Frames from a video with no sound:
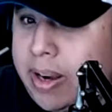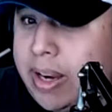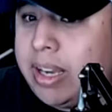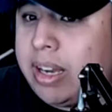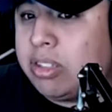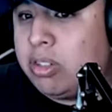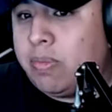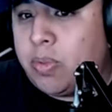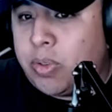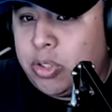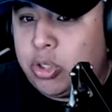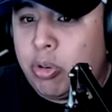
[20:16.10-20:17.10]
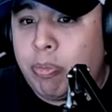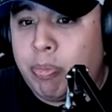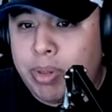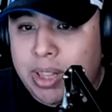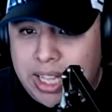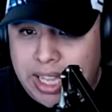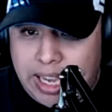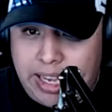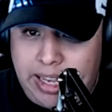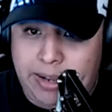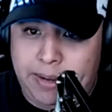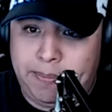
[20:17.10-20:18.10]
controversial
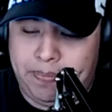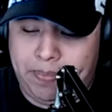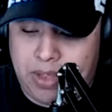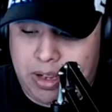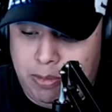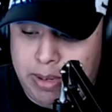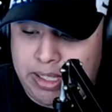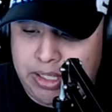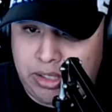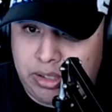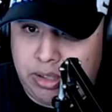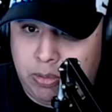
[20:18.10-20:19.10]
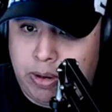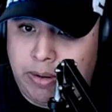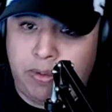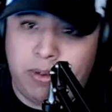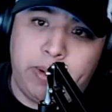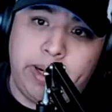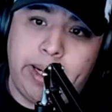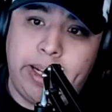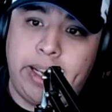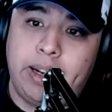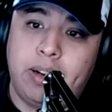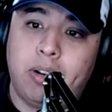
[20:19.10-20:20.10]
play which the
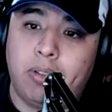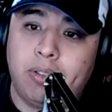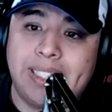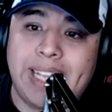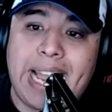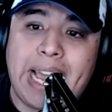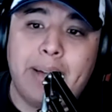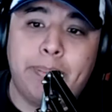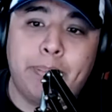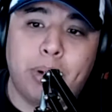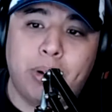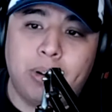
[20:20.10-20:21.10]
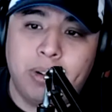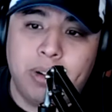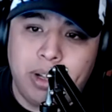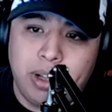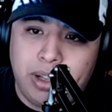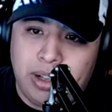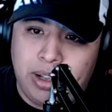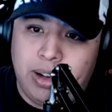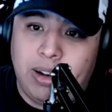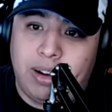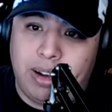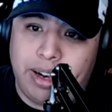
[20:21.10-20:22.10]
referee calls a handball
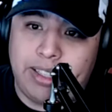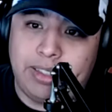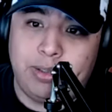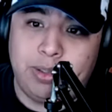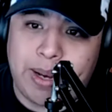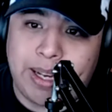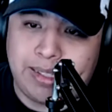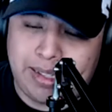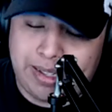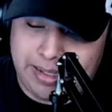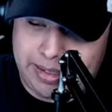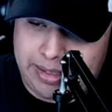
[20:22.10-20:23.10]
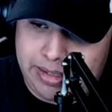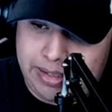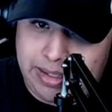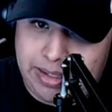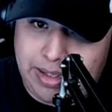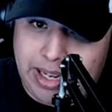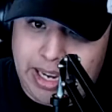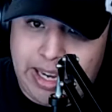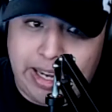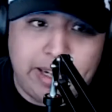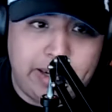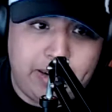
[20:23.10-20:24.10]
on Jesus Vasquez
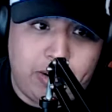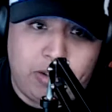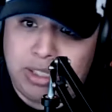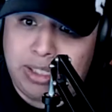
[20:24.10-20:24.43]
and calls the